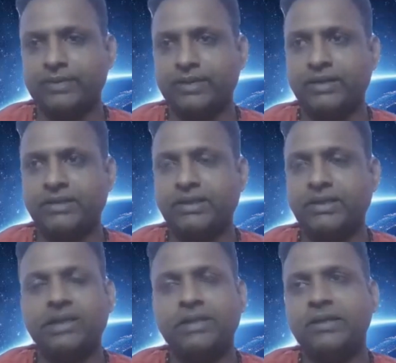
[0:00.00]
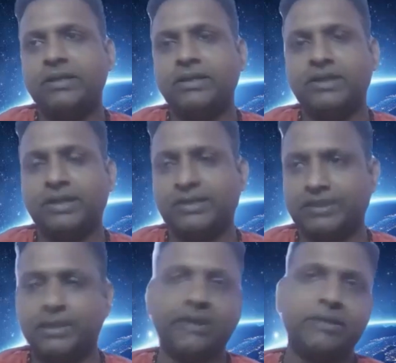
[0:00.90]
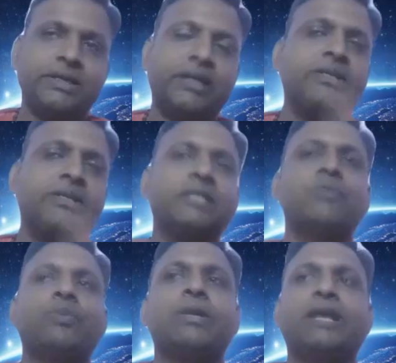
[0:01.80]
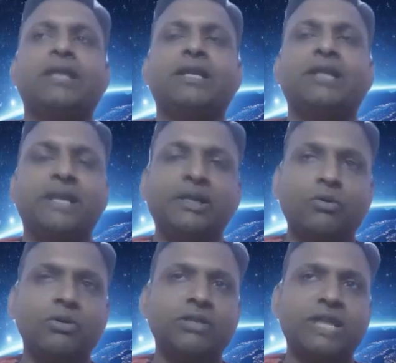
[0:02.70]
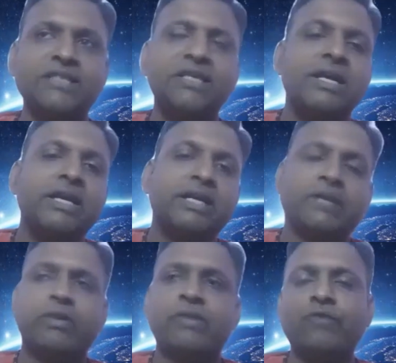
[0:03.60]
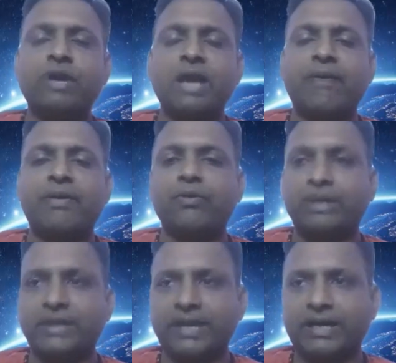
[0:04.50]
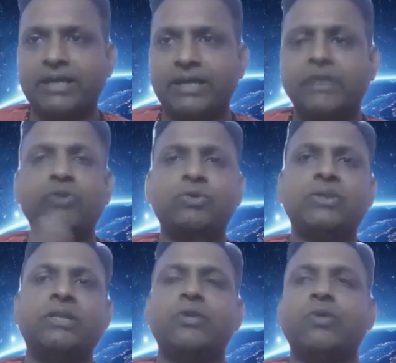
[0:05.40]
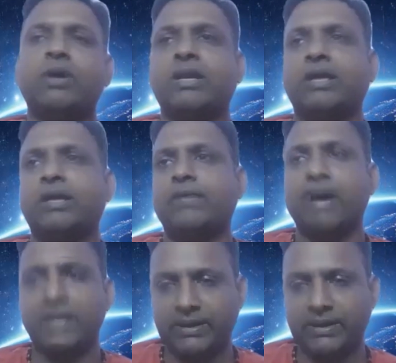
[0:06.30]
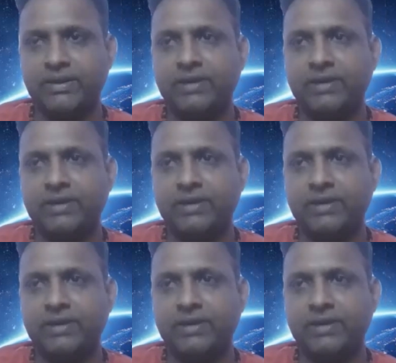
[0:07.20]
Understand? And the generation is moving like that. In those days, even if you are having one kid, they used to say you are barren.